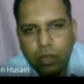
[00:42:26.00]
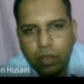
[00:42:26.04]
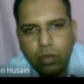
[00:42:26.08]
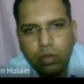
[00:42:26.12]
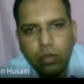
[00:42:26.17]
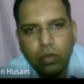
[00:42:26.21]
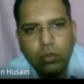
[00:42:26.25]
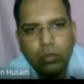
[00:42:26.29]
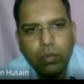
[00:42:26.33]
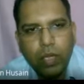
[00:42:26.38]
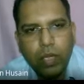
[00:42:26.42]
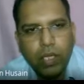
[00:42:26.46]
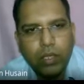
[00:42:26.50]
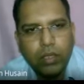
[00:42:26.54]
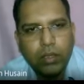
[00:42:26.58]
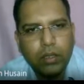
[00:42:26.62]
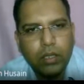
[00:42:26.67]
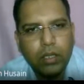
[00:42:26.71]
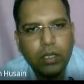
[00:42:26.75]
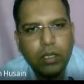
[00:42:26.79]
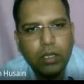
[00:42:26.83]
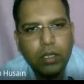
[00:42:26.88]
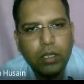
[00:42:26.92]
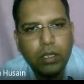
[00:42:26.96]
you
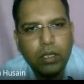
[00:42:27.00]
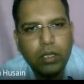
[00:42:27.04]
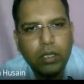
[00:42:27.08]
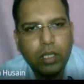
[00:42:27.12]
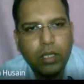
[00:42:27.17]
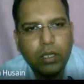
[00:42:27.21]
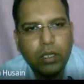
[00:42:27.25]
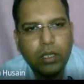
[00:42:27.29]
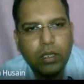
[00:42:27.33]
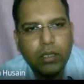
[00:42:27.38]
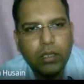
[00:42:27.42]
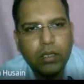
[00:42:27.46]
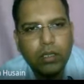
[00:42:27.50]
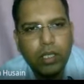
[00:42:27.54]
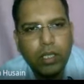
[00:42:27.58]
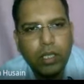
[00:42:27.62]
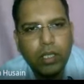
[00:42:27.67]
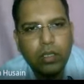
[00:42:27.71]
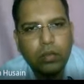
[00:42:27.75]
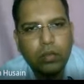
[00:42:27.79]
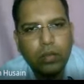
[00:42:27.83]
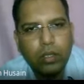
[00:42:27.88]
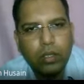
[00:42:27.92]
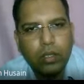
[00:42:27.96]
must understand
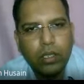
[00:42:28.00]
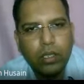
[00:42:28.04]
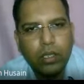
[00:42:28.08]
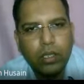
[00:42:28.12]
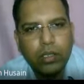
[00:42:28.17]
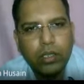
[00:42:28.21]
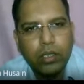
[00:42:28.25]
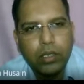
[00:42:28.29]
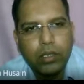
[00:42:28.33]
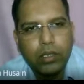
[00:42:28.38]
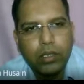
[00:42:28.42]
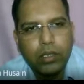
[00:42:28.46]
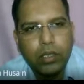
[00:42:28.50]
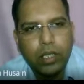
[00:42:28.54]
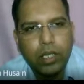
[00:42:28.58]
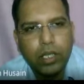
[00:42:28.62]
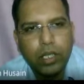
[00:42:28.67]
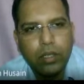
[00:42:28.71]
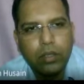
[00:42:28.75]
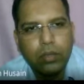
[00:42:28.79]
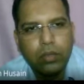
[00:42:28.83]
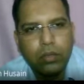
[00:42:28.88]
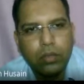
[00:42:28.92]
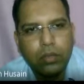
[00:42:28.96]
what is the
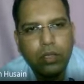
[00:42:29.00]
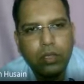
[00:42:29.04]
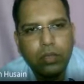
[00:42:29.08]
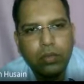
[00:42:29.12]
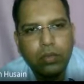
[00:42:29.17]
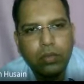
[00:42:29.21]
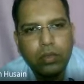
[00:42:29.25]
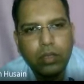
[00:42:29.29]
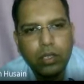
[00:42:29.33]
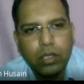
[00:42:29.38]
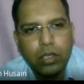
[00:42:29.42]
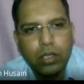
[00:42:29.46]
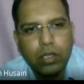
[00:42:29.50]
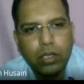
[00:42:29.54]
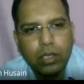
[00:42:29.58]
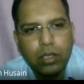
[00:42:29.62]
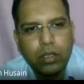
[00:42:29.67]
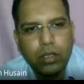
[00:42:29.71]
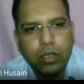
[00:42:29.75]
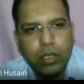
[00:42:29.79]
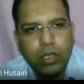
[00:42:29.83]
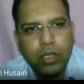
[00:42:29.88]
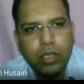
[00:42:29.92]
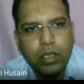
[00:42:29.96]
scenario of
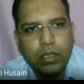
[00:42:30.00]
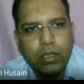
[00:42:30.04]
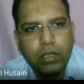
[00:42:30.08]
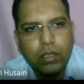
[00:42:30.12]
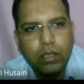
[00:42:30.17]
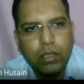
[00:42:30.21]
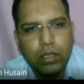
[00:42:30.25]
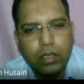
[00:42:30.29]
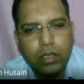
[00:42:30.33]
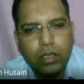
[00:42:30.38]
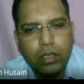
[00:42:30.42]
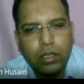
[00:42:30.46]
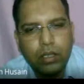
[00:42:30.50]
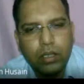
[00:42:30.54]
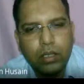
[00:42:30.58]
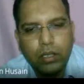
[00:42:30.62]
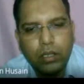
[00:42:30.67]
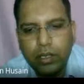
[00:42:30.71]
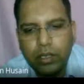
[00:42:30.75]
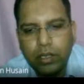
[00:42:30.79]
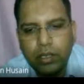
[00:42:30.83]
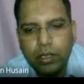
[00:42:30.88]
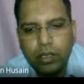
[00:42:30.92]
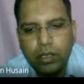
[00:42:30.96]
these
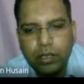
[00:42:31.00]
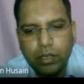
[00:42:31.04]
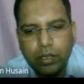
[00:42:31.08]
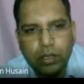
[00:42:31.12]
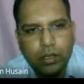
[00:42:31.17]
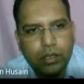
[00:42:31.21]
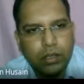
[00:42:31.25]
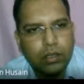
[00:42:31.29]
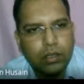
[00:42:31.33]
diseases.